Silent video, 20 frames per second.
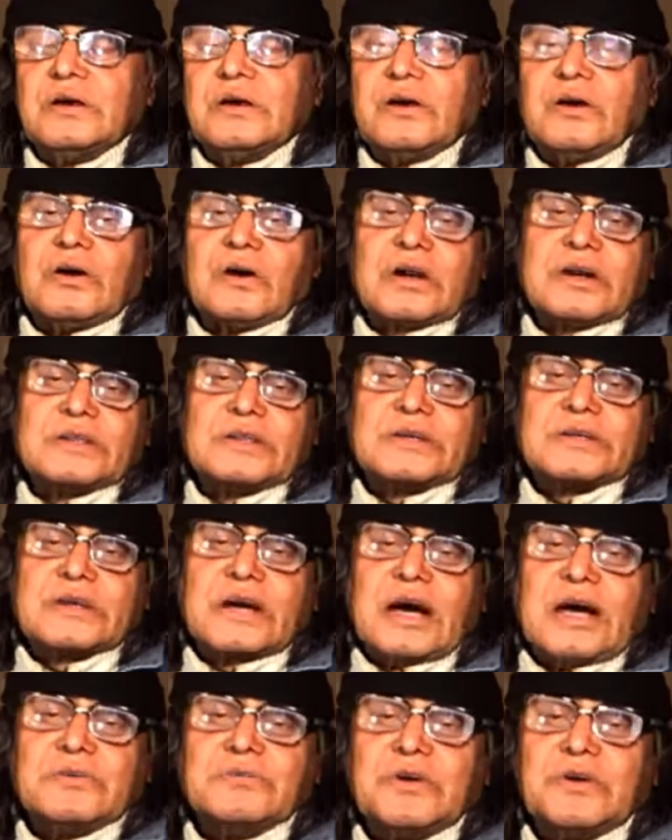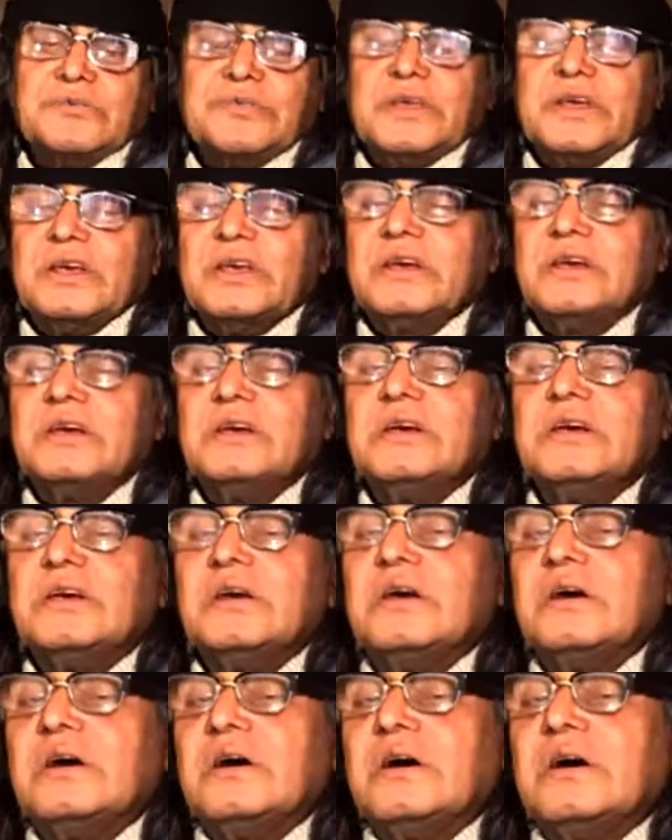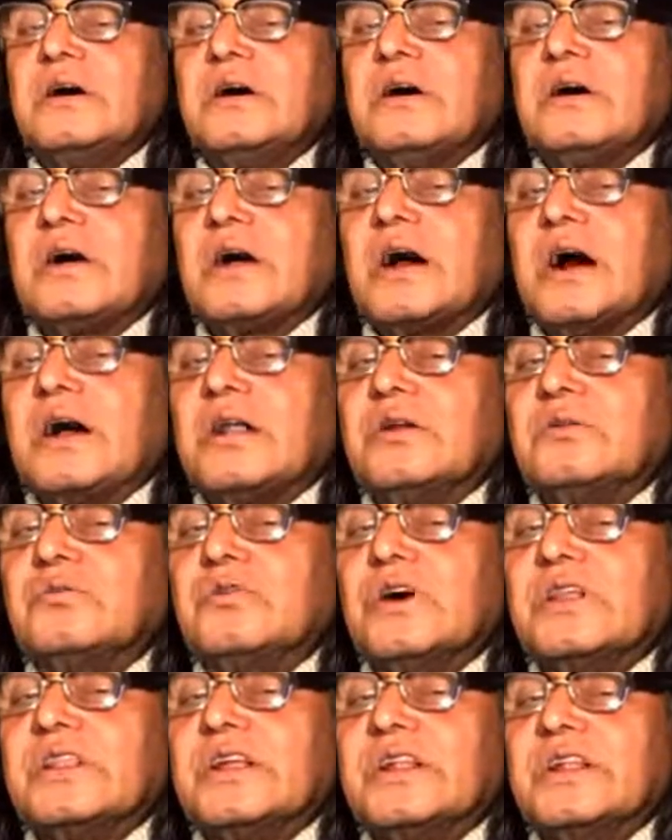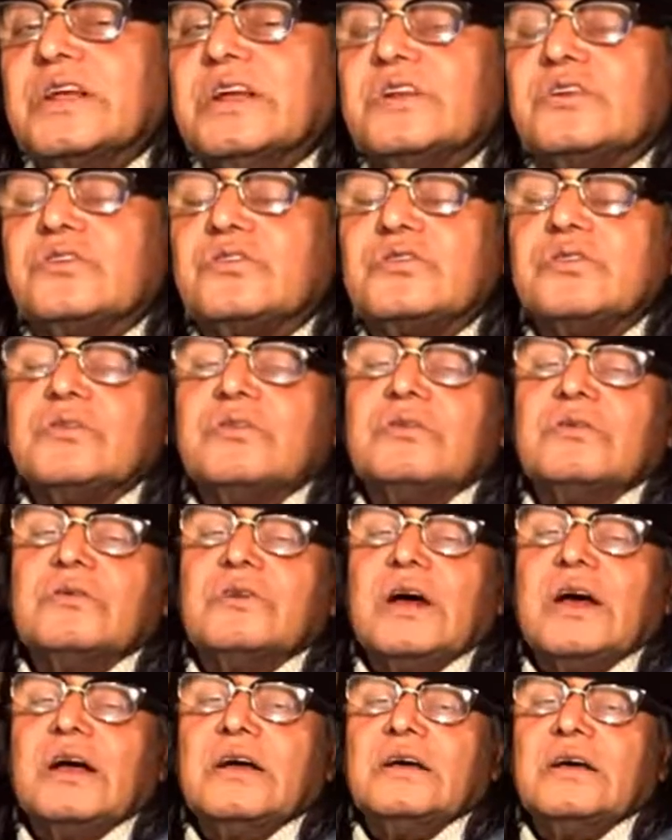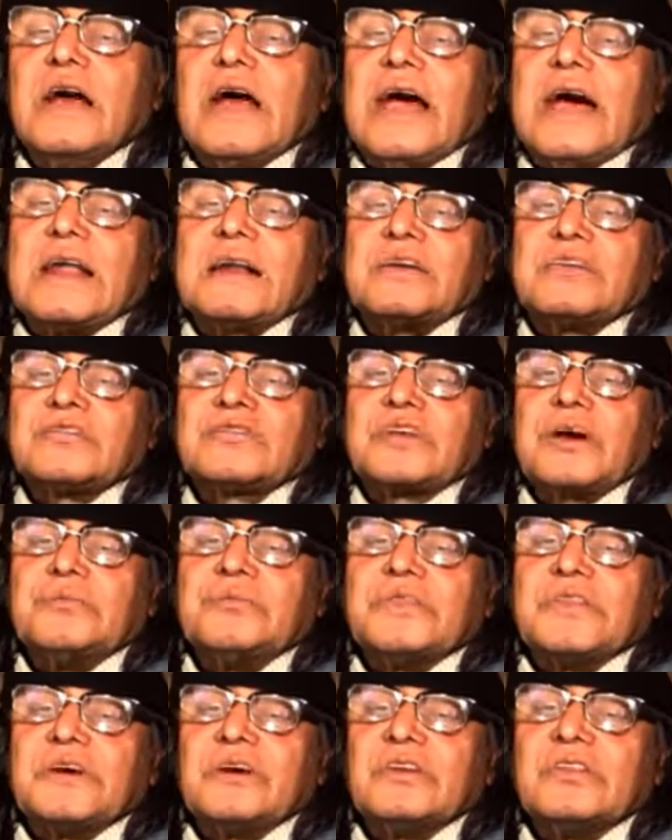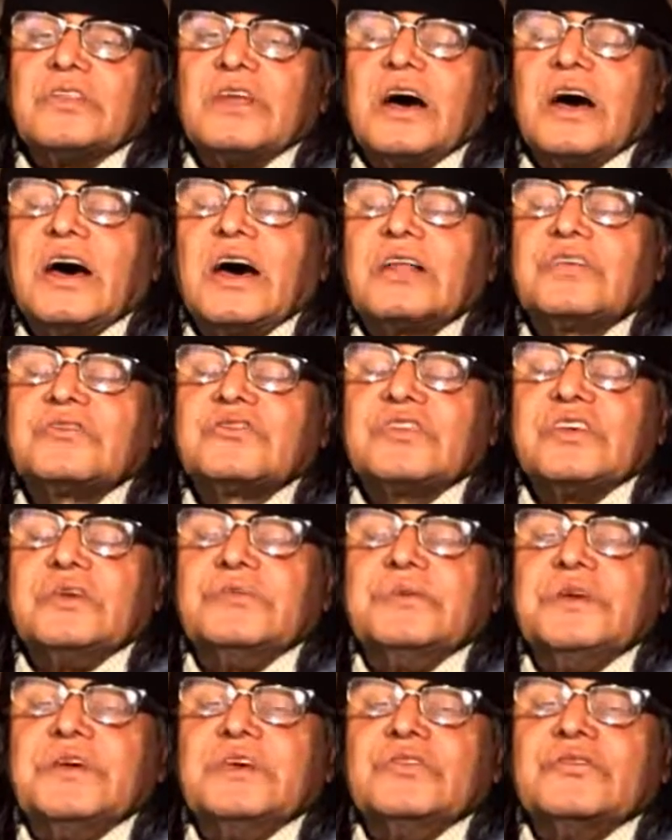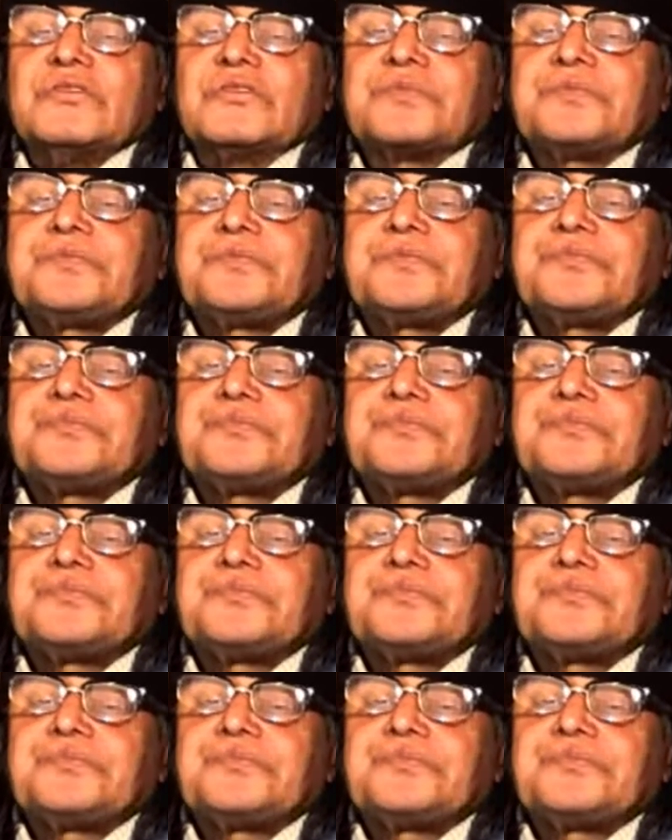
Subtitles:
or at the time of the kind of when they need to add something on their CVs